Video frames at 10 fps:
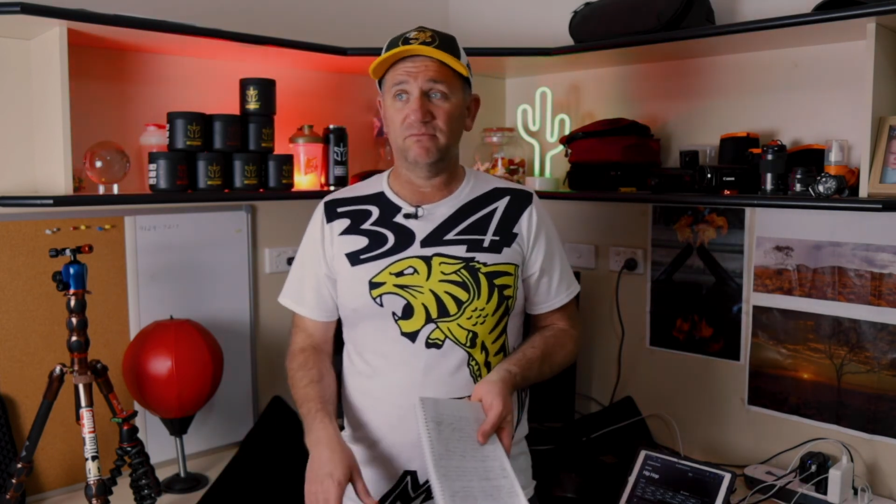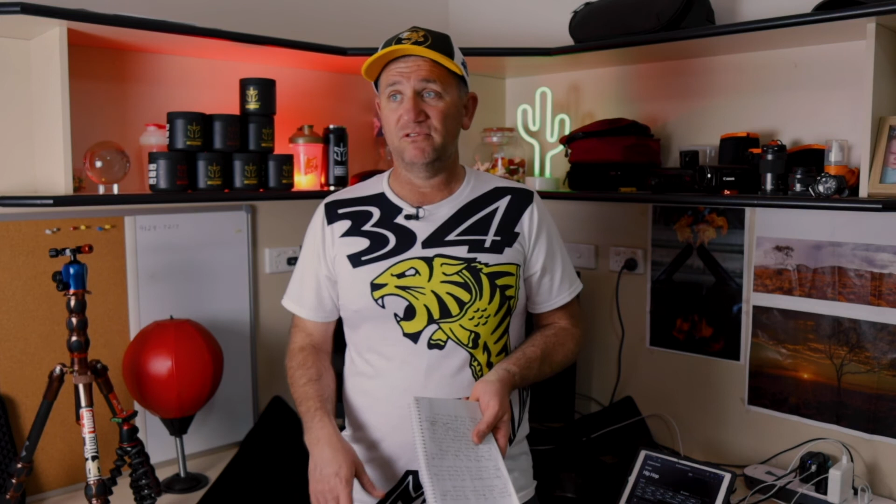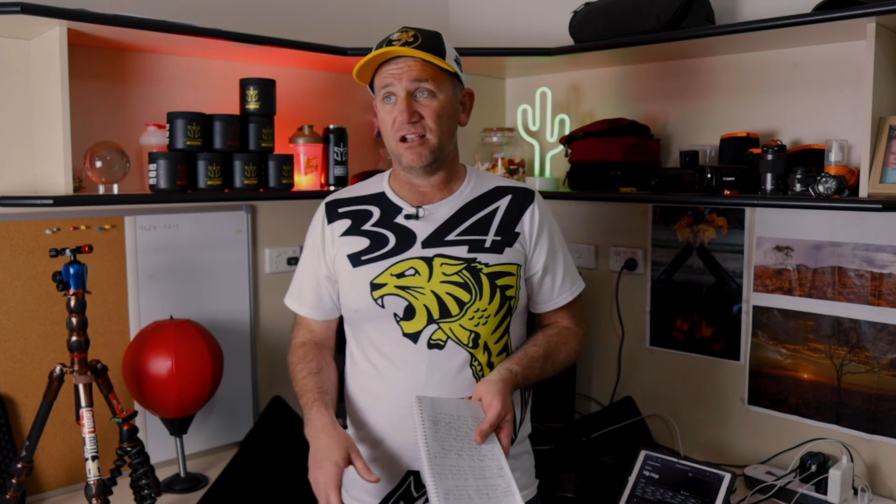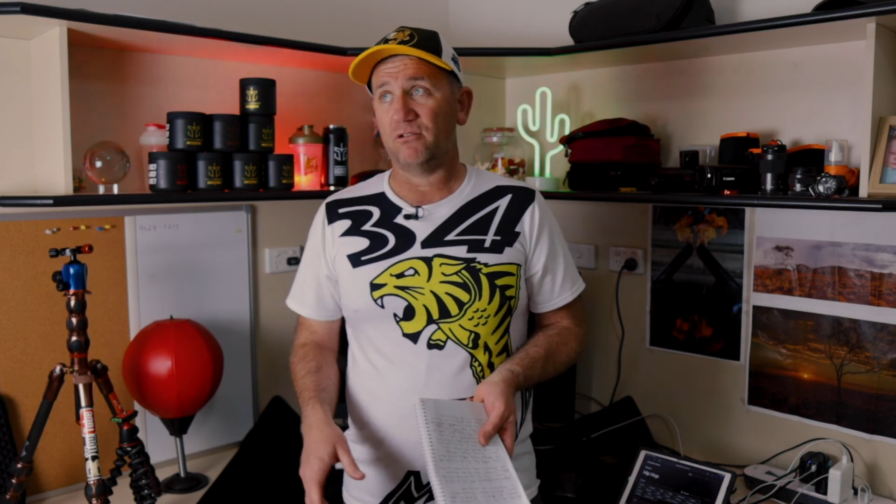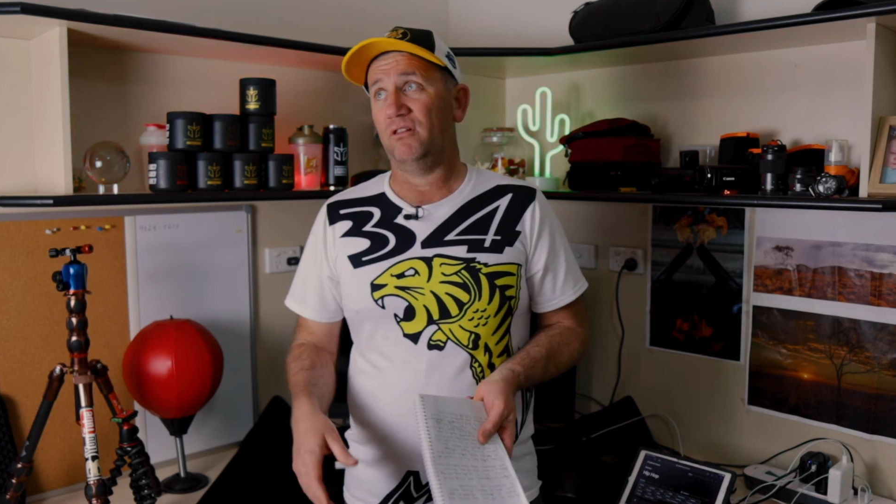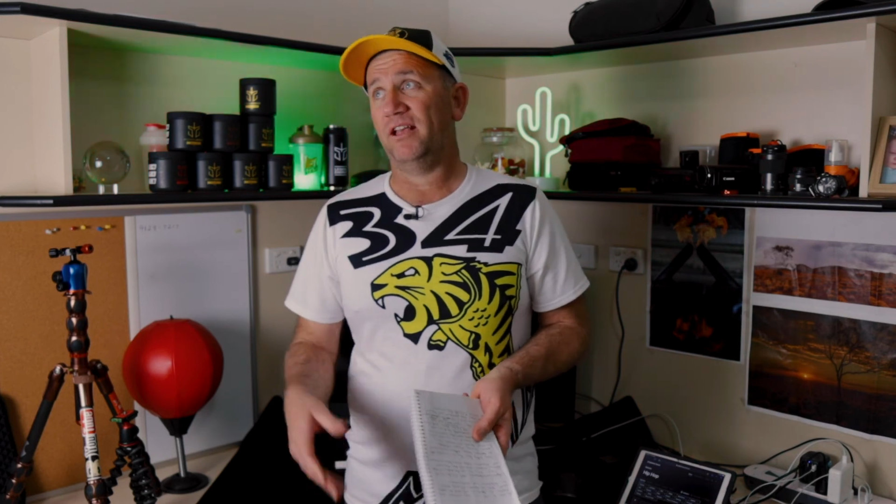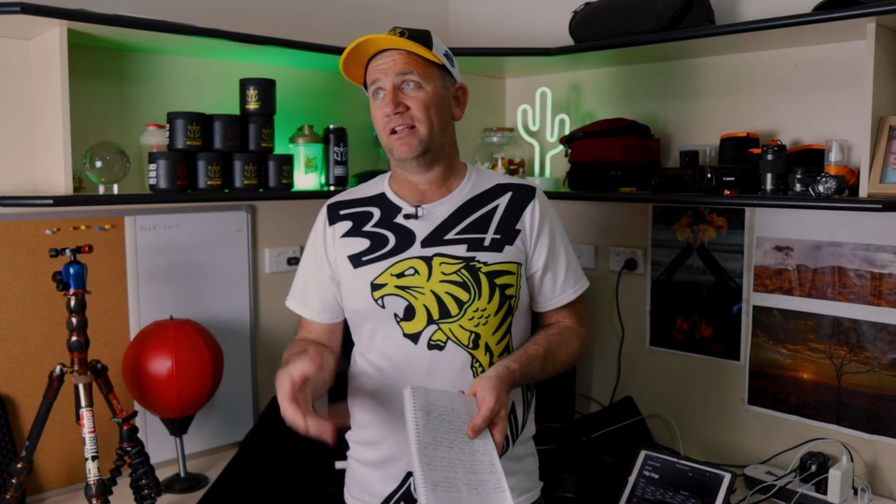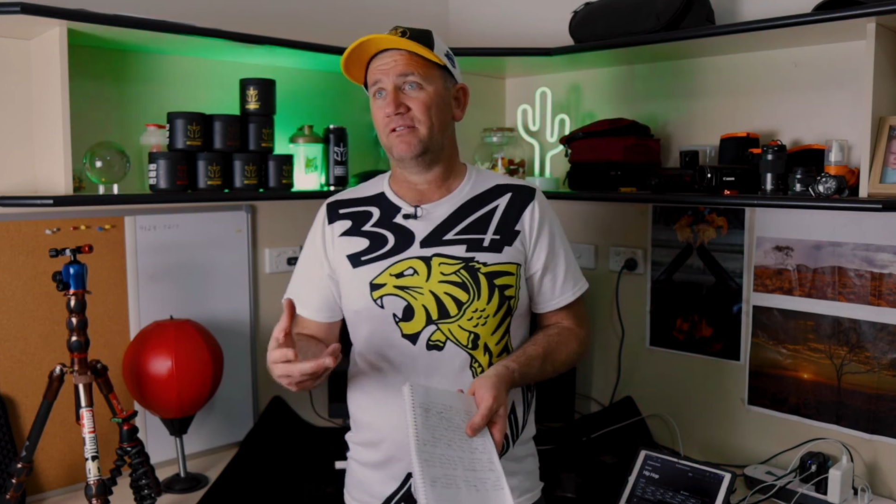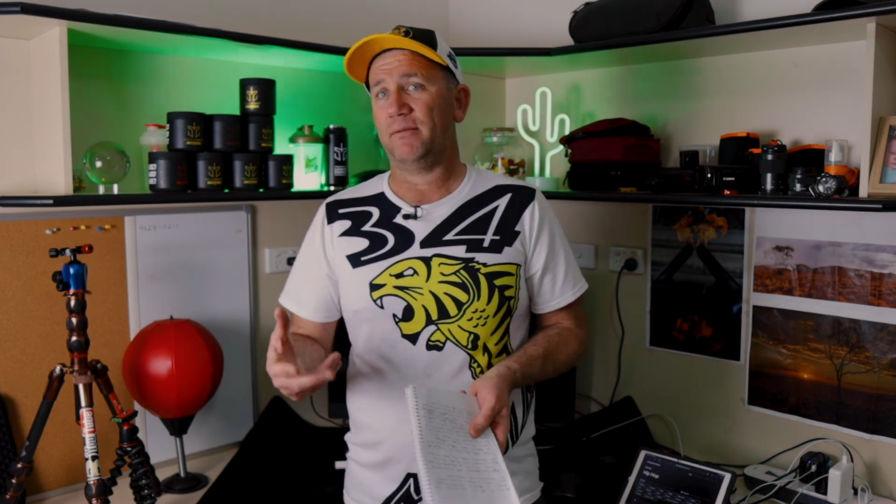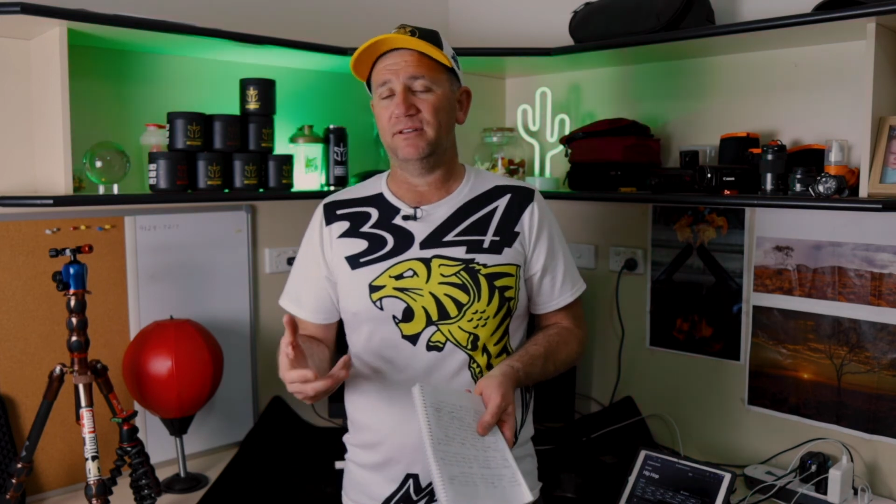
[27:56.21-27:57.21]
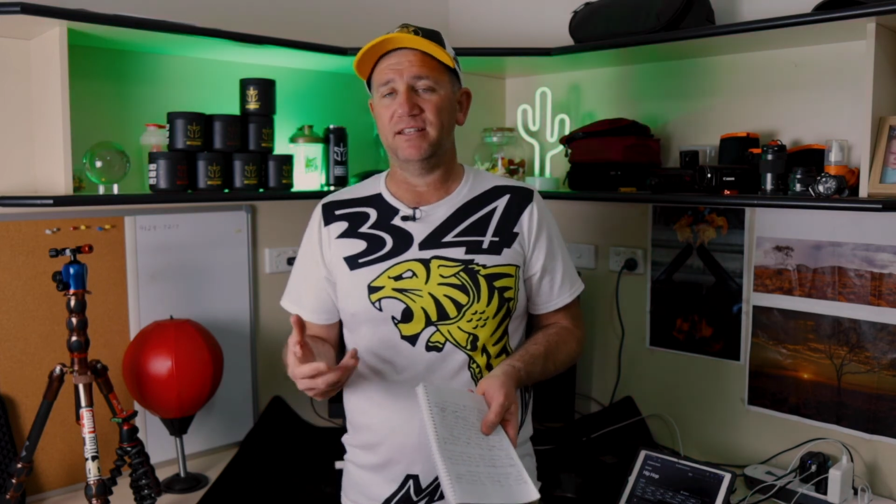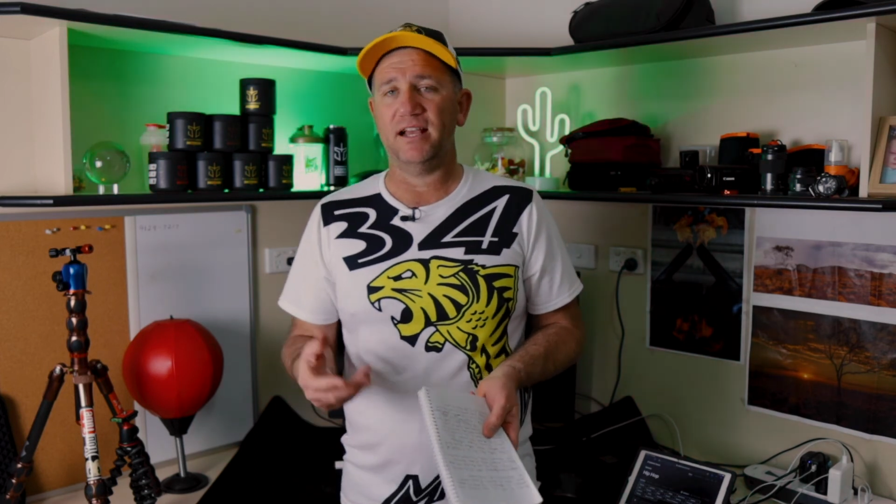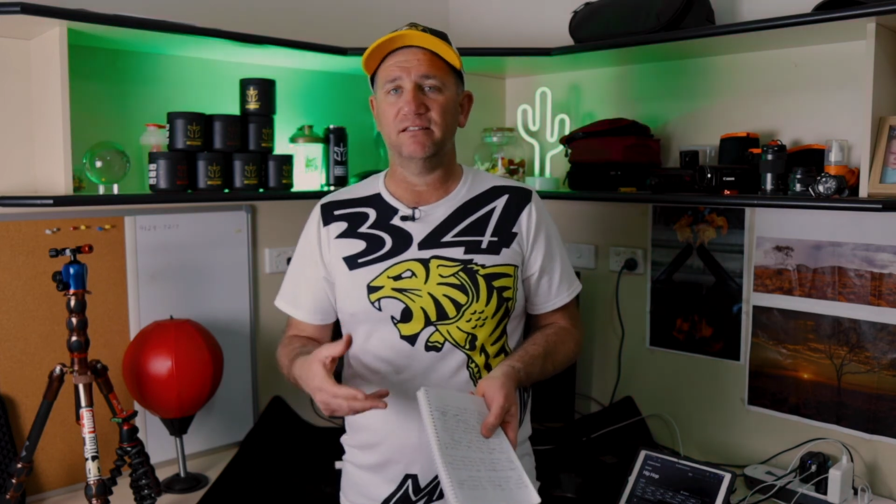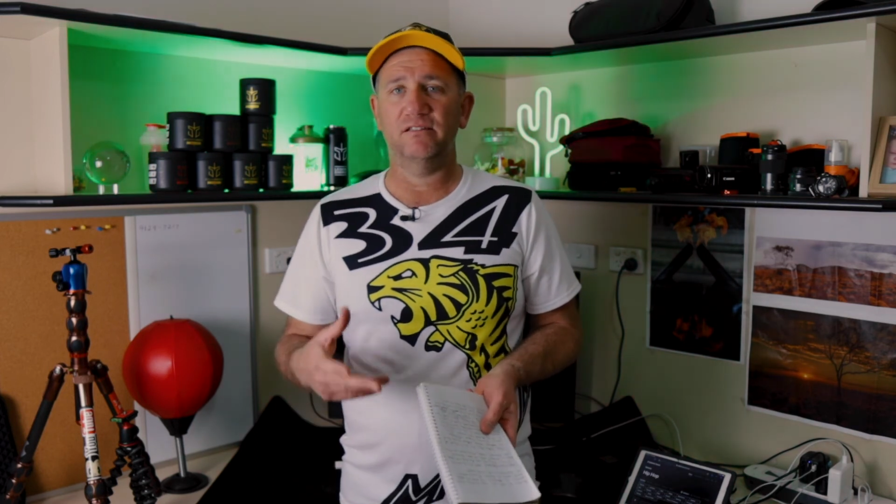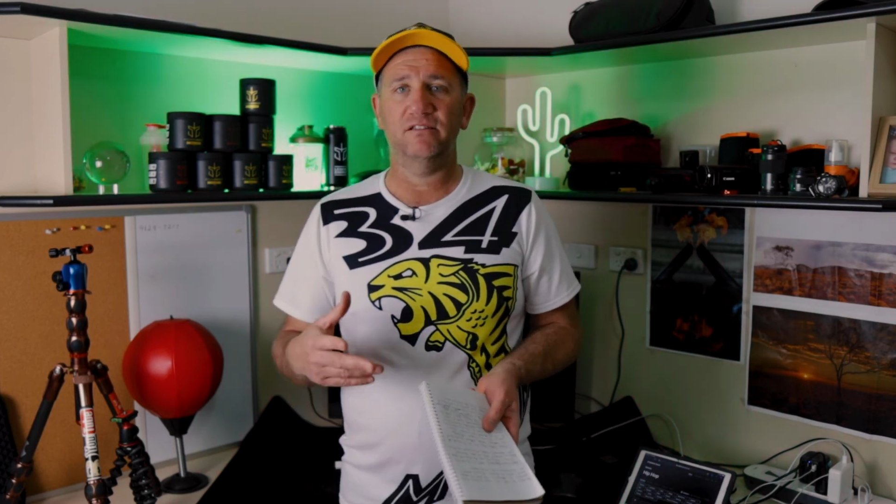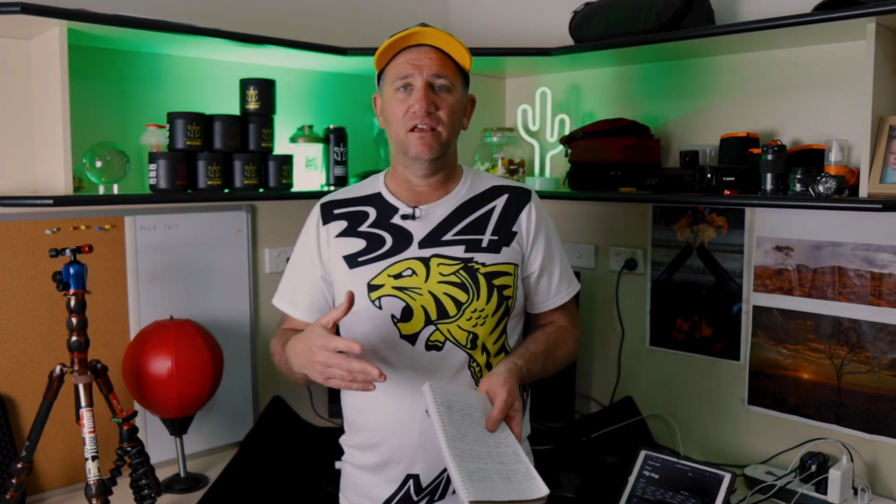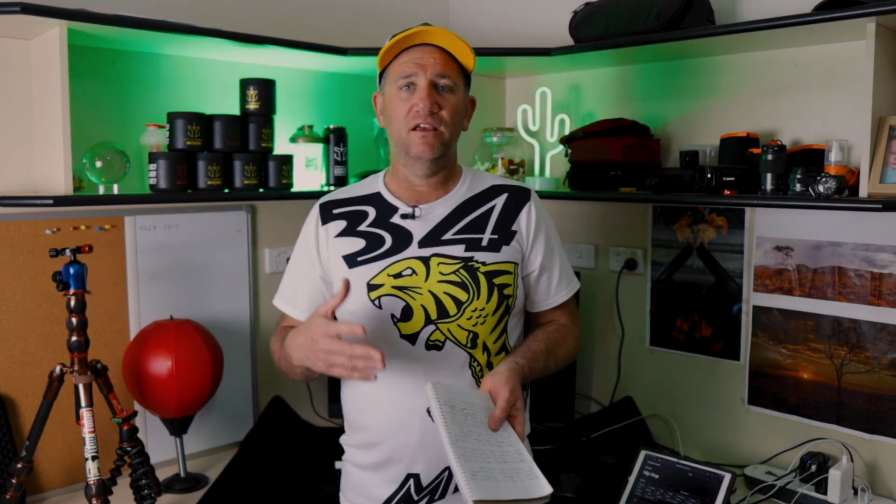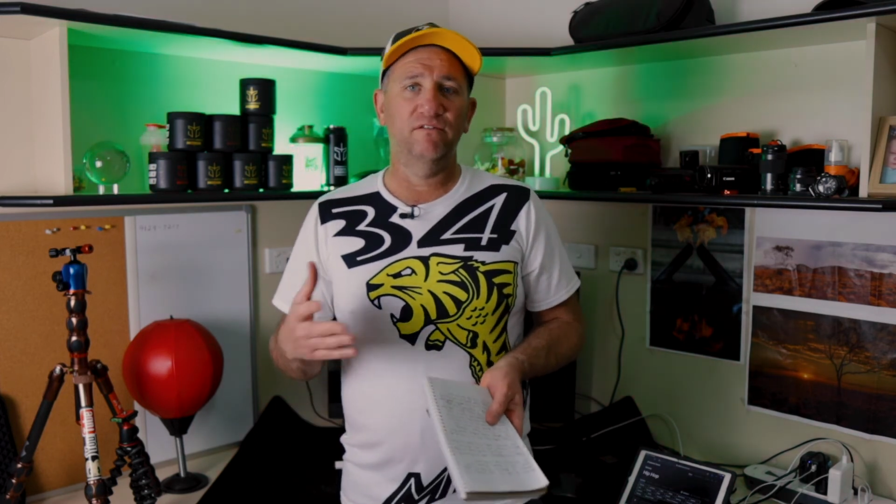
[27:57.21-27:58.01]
Check all their crappy taxes.